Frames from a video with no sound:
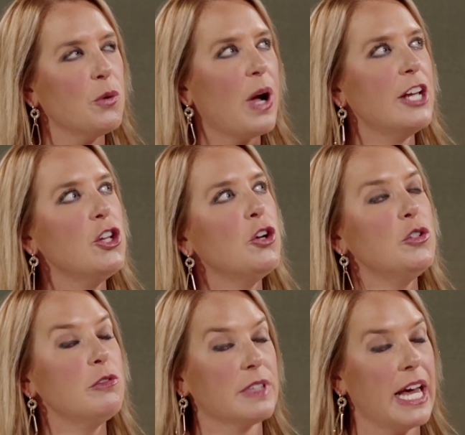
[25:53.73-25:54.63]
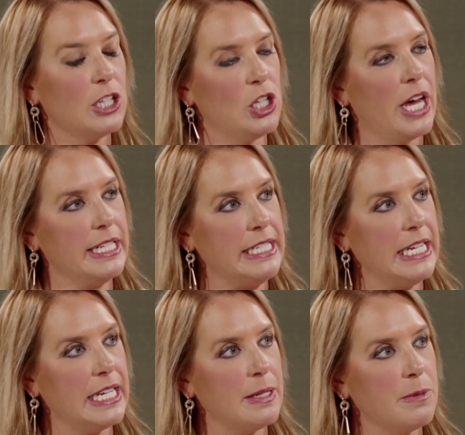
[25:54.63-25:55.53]
So I know you've led a lot
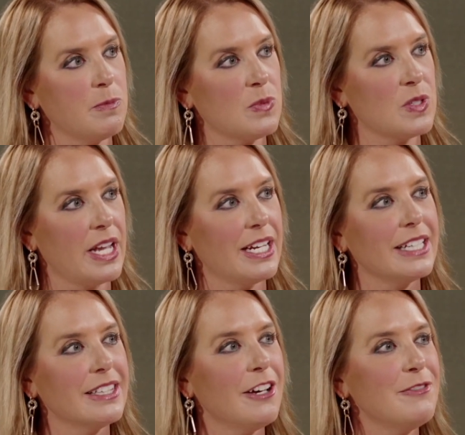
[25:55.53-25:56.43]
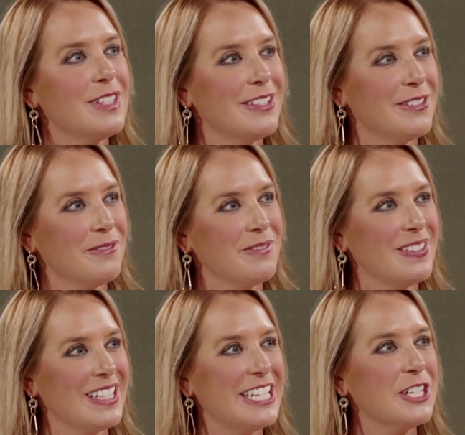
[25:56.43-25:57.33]
of teams, and I'd love to
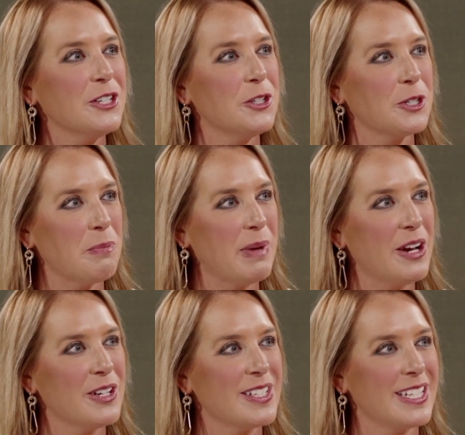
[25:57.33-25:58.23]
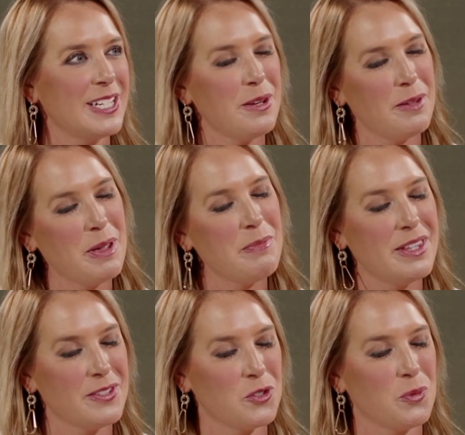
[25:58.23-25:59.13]
hear your comparison, and
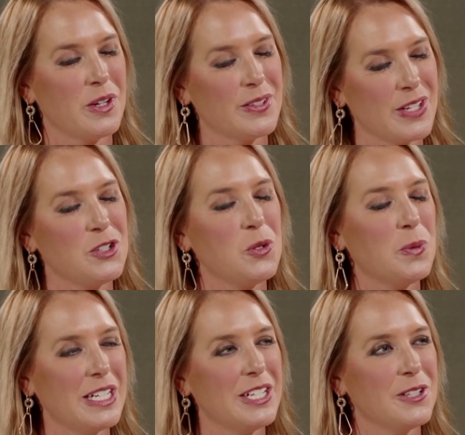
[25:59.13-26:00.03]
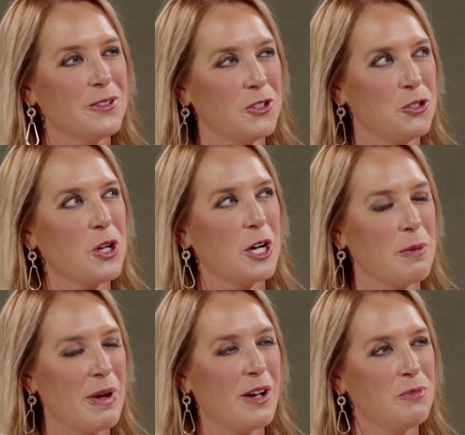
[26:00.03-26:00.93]
maybe this is where, because I do want to hear you
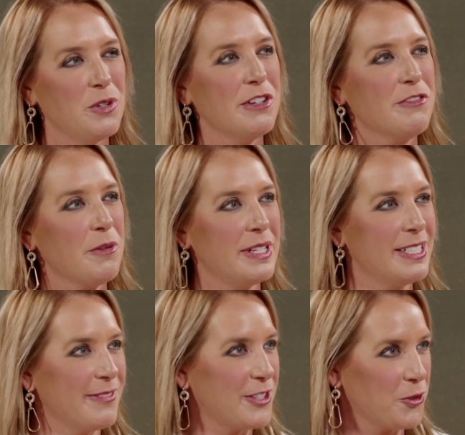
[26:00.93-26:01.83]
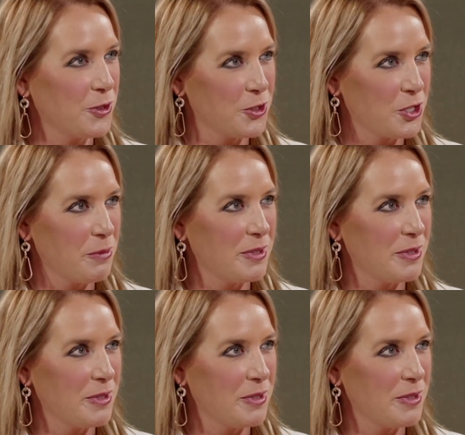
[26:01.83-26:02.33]
talk about moving from individual